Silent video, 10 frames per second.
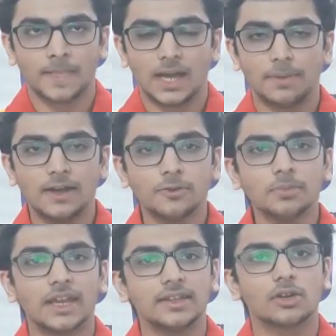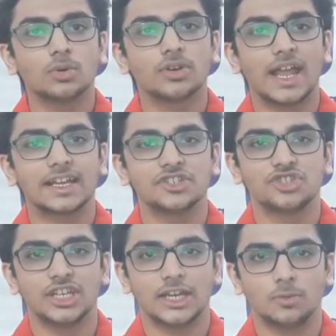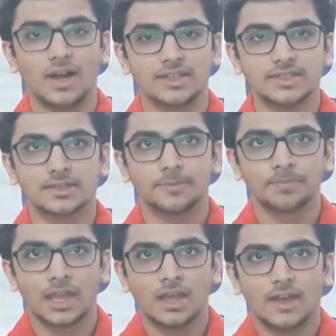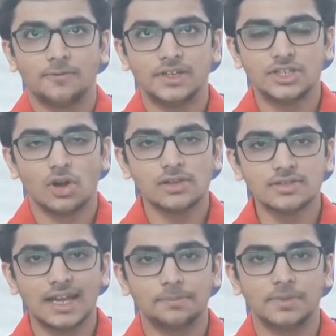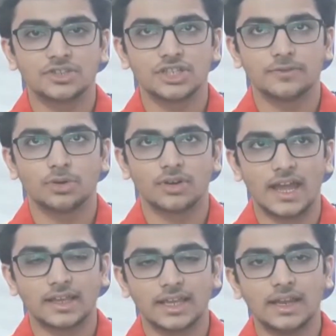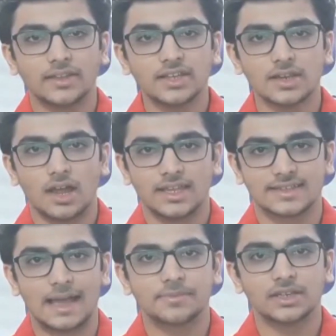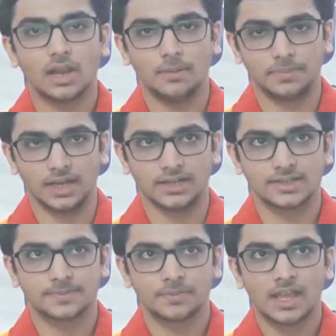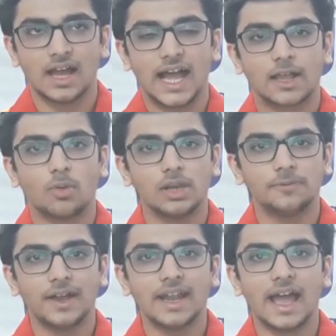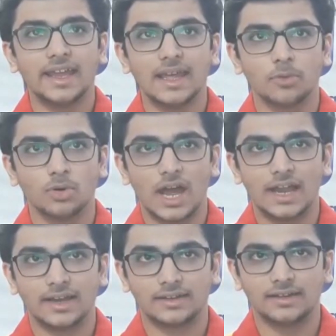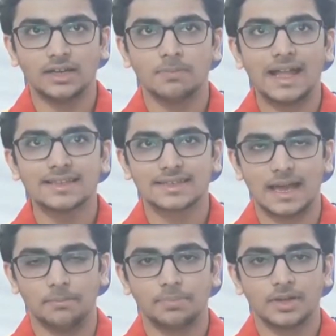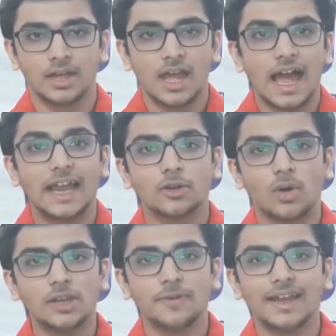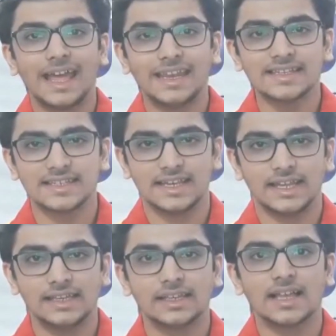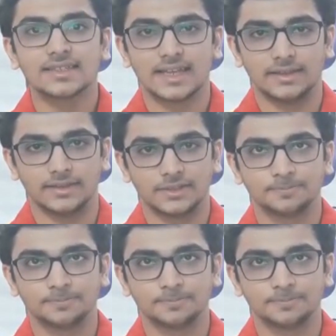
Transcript: Apart from getting a good rank in J E E Advanced, FIITJEE also helped me achieve good rank in other exams and Olympiads. I qualified I N M O and attended maths camp and qualified N S C A in class tenth.